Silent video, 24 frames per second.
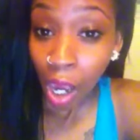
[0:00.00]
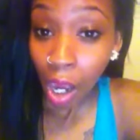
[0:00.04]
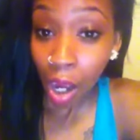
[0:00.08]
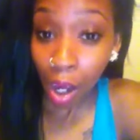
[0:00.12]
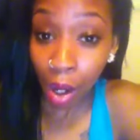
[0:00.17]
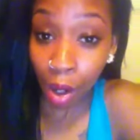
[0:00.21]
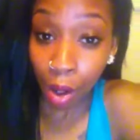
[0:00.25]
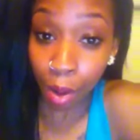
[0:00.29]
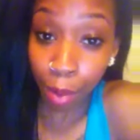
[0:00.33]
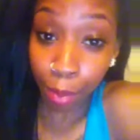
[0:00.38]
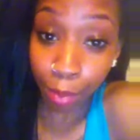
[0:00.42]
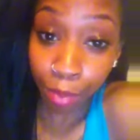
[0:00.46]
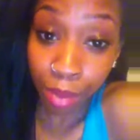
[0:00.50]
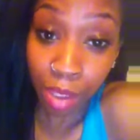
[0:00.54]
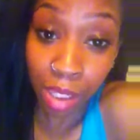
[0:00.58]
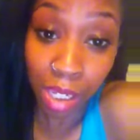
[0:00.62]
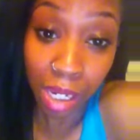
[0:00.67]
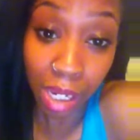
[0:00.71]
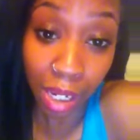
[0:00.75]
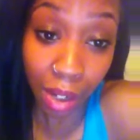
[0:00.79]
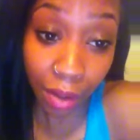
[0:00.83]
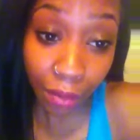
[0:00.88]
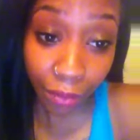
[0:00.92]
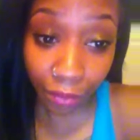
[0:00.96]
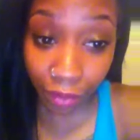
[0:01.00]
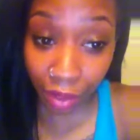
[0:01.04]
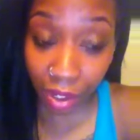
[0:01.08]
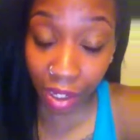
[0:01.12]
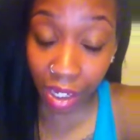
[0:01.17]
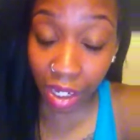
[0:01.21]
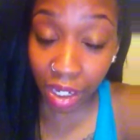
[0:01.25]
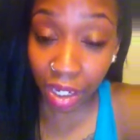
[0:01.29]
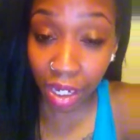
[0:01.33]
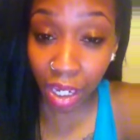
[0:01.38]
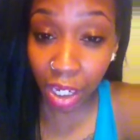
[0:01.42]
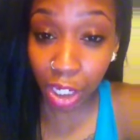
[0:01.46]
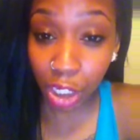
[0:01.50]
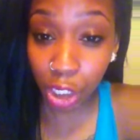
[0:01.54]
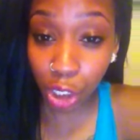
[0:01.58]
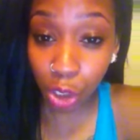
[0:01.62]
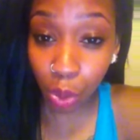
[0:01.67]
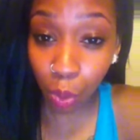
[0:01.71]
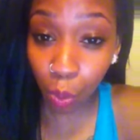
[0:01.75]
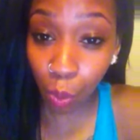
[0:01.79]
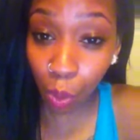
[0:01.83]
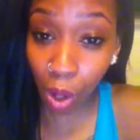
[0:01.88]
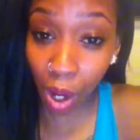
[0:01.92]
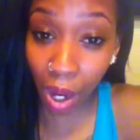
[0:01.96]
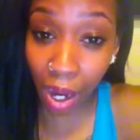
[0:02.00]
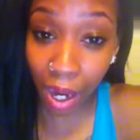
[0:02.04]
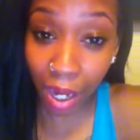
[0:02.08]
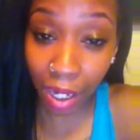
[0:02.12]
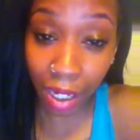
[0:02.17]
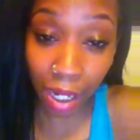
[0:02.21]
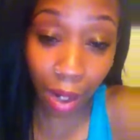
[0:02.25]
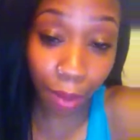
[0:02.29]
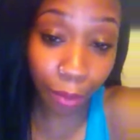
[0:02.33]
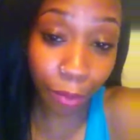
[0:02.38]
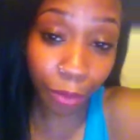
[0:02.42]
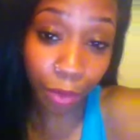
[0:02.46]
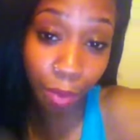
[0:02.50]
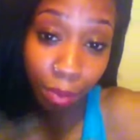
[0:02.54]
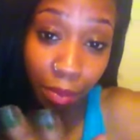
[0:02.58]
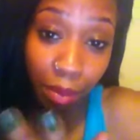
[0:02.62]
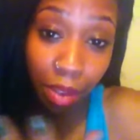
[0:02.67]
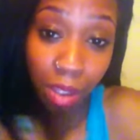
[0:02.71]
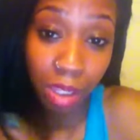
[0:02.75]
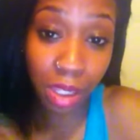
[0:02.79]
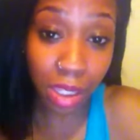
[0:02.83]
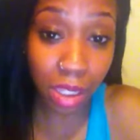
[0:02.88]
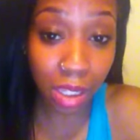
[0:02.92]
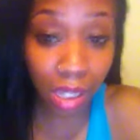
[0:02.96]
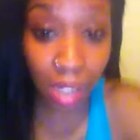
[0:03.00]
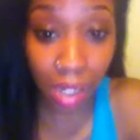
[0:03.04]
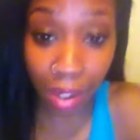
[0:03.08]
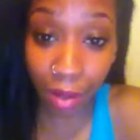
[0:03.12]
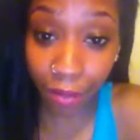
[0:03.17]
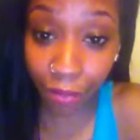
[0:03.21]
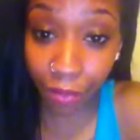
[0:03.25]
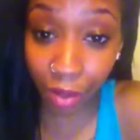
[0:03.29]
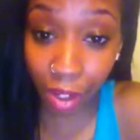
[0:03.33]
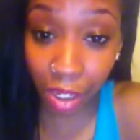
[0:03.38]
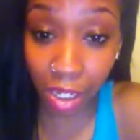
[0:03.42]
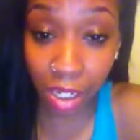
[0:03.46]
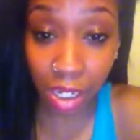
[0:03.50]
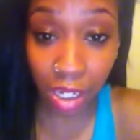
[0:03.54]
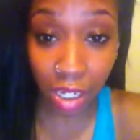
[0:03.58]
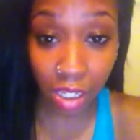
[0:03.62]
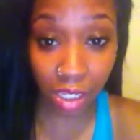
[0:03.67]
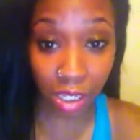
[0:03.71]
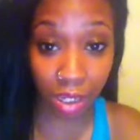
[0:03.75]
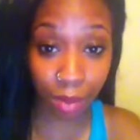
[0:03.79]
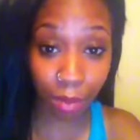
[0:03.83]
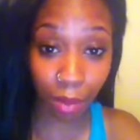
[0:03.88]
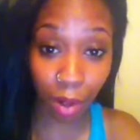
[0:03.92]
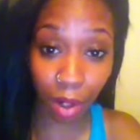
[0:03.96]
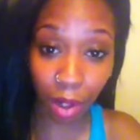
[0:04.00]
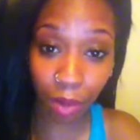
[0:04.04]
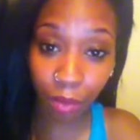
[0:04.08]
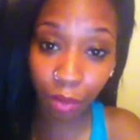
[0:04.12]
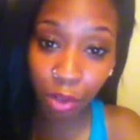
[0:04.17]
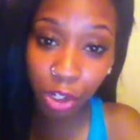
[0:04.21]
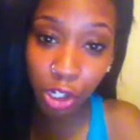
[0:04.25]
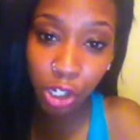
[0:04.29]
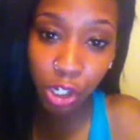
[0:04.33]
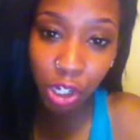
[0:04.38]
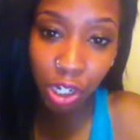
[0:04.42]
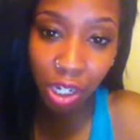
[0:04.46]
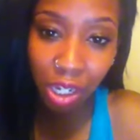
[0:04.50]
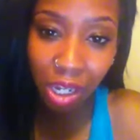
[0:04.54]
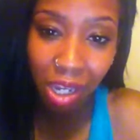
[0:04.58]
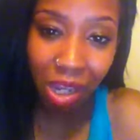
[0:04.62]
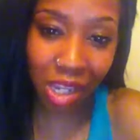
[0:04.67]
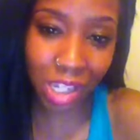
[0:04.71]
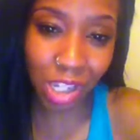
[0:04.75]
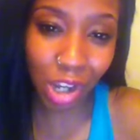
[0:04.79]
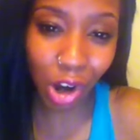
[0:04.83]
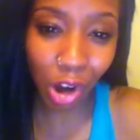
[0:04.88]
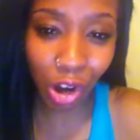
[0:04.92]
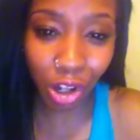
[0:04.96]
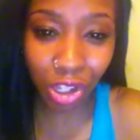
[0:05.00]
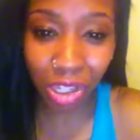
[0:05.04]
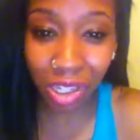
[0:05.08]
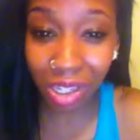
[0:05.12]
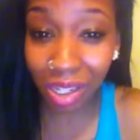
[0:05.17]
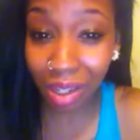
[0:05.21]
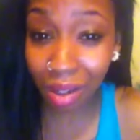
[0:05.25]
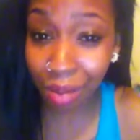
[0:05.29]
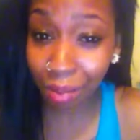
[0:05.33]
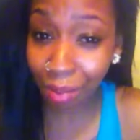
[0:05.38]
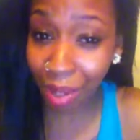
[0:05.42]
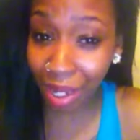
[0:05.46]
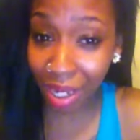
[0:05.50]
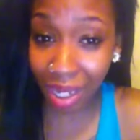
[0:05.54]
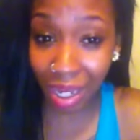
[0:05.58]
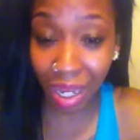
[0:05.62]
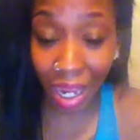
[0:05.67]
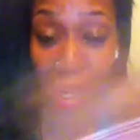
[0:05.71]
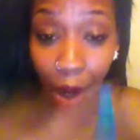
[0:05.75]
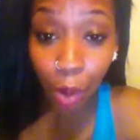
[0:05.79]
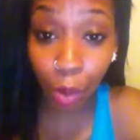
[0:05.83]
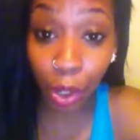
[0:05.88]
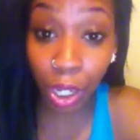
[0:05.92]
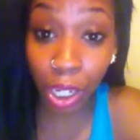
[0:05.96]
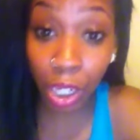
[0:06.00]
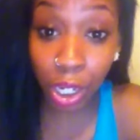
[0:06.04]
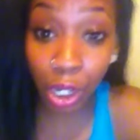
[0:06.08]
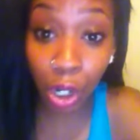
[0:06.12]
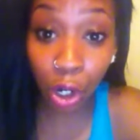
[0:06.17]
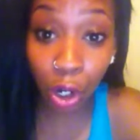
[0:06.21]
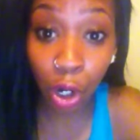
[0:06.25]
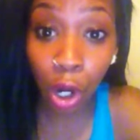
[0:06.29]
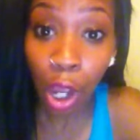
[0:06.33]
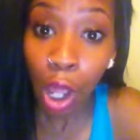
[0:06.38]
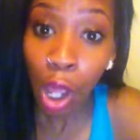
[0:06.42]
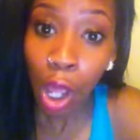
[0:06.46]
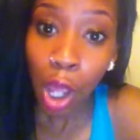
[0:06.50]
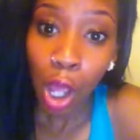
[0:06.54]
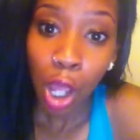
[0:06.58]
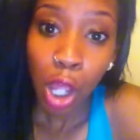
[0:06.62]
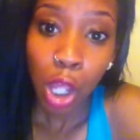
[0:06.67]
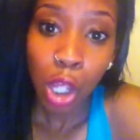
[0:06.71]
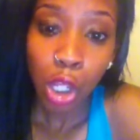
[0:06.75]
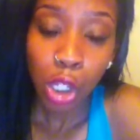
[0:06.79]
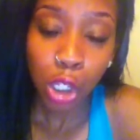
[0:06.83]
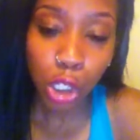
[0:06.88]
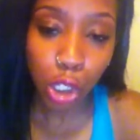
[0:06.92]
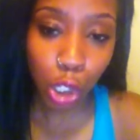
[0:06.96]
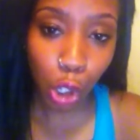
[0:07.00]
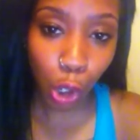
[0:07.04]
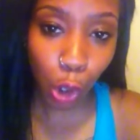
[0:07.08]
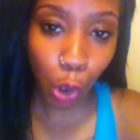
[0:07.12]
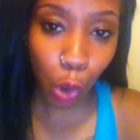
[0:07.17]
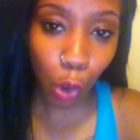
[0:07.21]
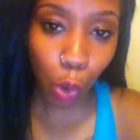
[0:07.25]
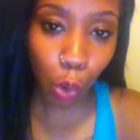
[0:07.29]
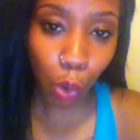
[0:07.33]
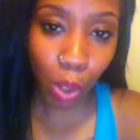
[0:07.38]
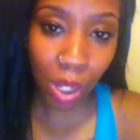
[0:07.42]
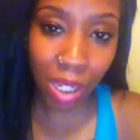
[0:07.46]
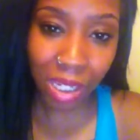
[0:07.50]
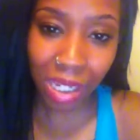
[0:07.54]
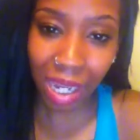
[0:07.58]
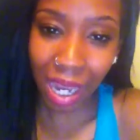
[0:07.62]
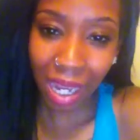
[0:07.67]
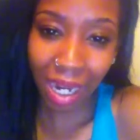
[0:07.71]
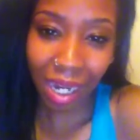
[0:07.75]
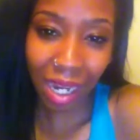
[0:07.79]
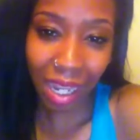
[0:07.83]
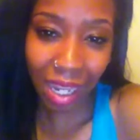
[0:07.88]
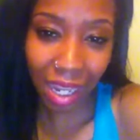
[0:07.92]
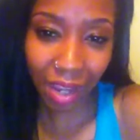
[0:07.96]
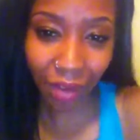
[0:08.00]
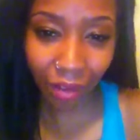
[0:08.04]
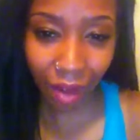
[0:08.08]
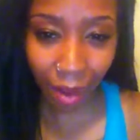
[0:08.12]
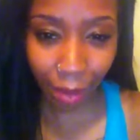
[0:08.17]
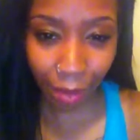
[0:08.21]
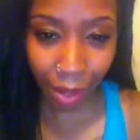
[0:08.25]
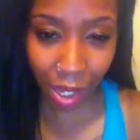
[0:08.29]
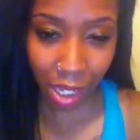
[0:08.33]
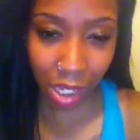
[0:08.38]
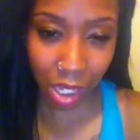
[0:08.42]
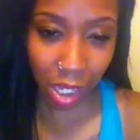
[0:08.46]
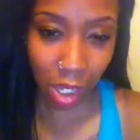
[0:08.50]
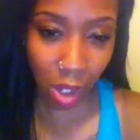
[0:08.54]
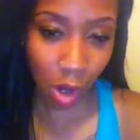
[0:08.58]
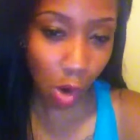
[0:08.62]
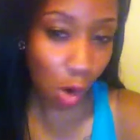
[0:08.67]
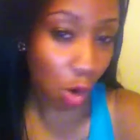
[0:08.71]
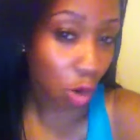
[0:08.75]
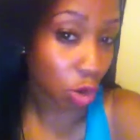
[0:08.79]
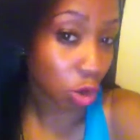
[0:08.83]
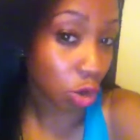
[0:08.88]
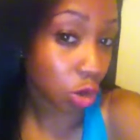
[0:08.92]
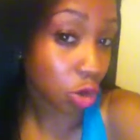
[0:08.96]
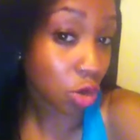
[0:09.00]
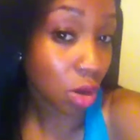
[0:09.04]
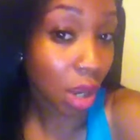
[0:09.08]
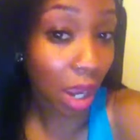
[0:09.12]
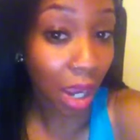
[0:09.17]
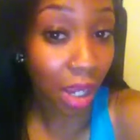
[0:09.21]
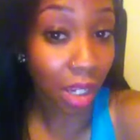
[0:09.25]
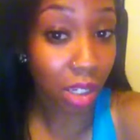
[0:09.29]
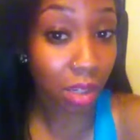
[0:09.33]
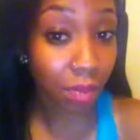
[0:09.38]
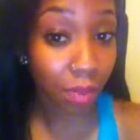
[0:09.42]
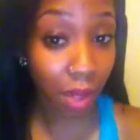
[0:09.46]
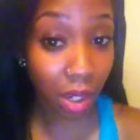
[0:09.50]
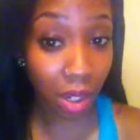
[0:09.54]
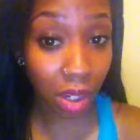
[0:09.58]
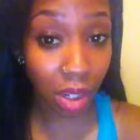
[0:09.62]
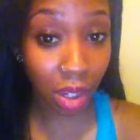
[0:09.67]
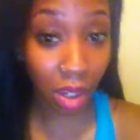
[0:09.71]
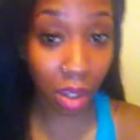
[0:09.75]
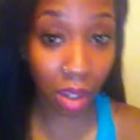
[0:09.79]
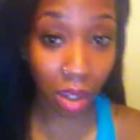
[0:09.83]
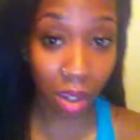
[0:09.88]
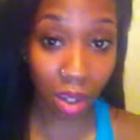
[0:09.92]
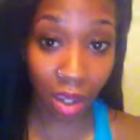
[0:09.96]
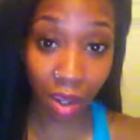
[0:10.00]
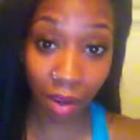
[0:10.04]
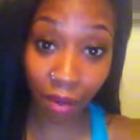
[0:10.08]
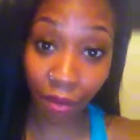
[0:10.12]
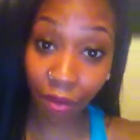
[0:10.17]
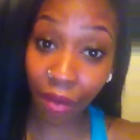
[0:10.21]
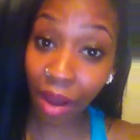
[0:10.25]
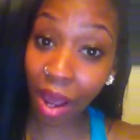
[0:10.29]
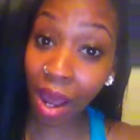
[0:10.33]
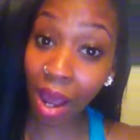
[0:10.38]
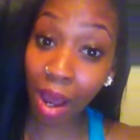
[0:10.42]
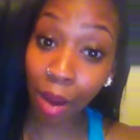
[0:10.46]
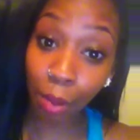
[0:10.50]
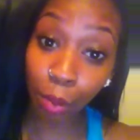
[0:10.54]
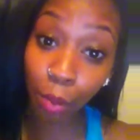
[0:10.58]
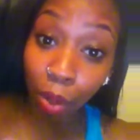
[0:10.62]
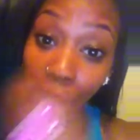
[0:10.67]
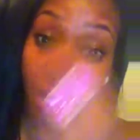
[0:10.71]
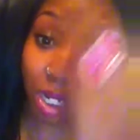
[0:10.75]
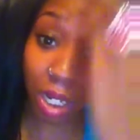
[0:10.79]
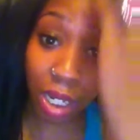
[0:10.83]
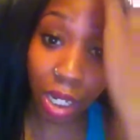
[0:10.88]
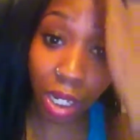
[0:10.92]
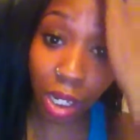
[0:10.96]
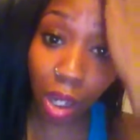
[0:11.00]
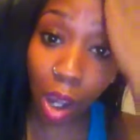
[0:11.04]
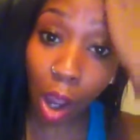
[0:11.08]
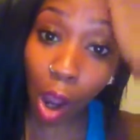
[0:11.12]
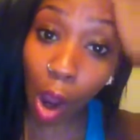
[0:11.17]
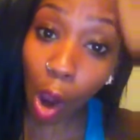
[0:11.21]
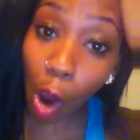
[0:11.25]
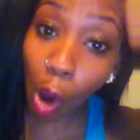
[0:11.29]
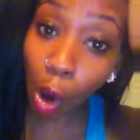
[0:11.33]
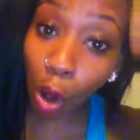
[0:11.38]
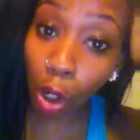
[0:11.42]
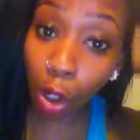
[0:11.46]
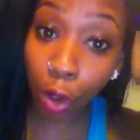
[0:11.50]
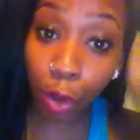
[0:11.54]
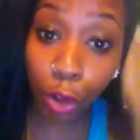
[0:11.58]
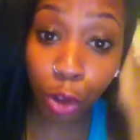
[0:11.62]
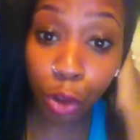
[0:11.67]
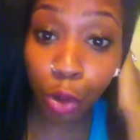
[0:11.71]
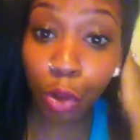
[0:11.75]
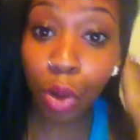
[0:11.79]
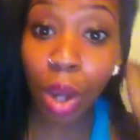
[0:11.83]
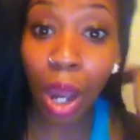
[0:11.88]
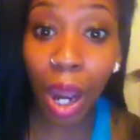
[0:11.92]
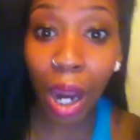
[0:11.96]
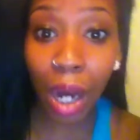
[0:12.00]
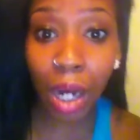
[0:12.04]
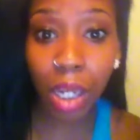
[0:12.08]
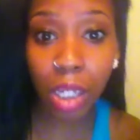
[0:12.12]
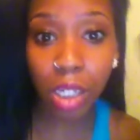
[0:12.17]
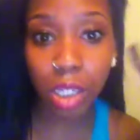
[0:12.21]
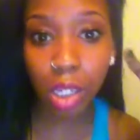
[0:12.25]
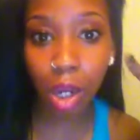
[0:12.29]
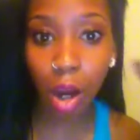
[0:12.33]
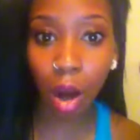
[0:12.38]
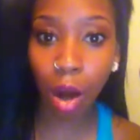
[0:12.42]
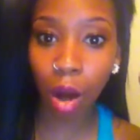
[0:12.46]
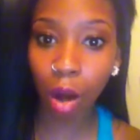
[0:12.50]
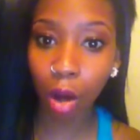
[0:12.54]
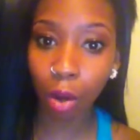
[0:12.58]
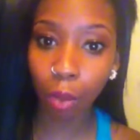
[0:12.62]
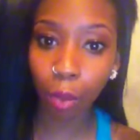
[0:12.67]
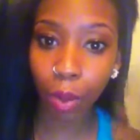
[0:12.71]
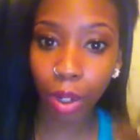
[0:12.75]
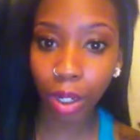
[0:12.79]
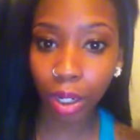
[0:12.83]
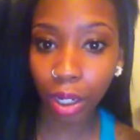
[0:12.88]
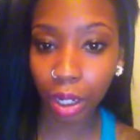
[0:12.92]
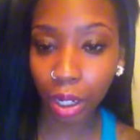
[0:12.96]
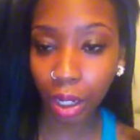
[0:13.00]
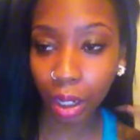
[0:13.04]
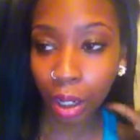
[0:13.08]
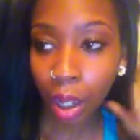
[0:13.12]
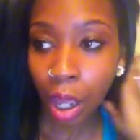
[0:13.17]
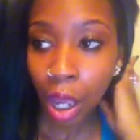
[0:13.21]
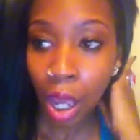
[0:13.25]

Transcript: DMV nationwide. I'm from DMV, DC, Maryland, Virginia. It's hard to make it out here. So, it's kind of like if I make it, all of you guys make it. If I'm winning, all of you guys are winning.